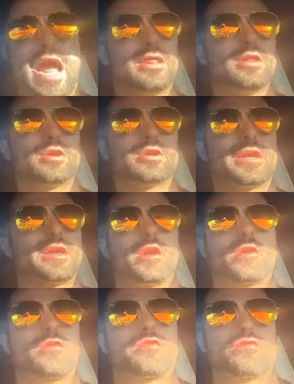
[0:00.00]
I look like
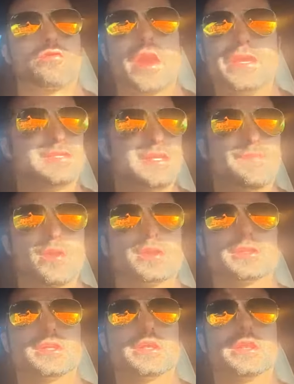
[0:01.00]
a crazy
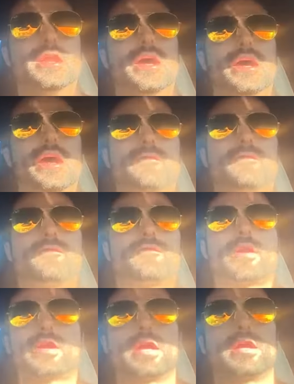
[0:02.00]
person. I
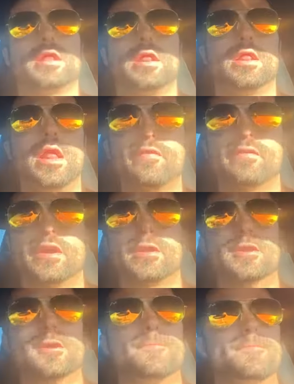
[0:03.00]
freaking love it.
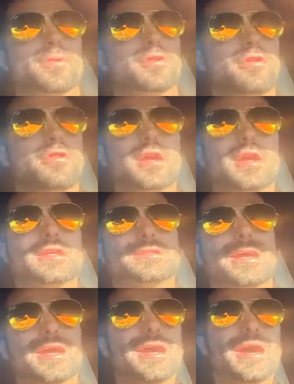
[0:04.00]
But the thing
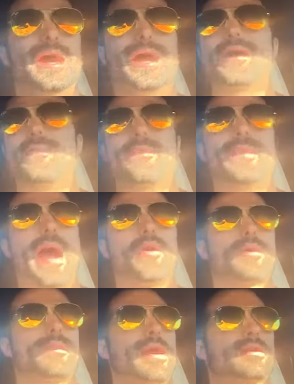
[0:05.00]
is, I got my
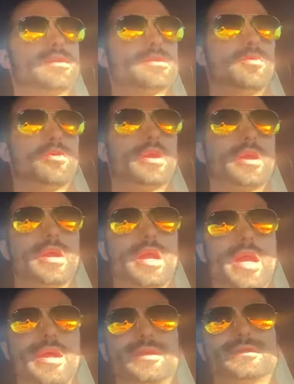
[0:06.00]
power back this
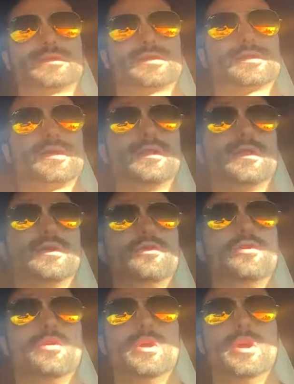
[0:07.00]
morning, and it's just the
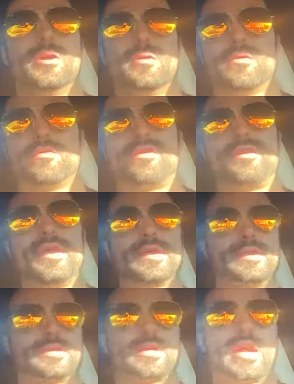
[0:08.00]
little
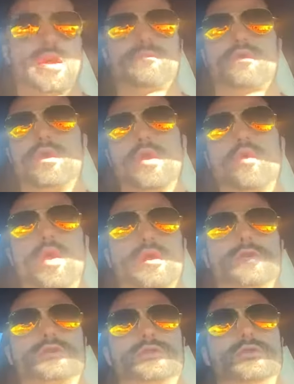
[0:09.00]
things that I brought
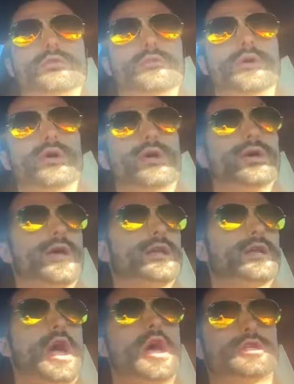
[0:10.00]
awareness to
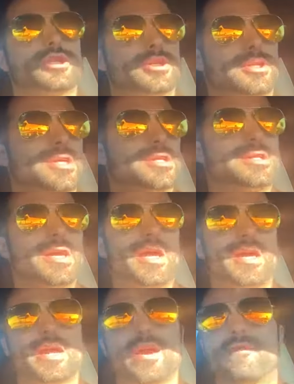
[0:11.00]
and consciousness,
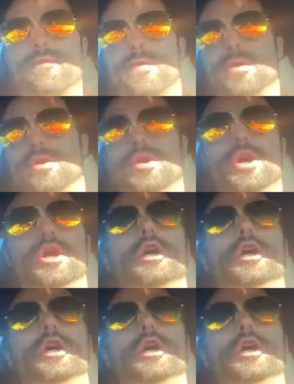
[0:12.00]
and I feel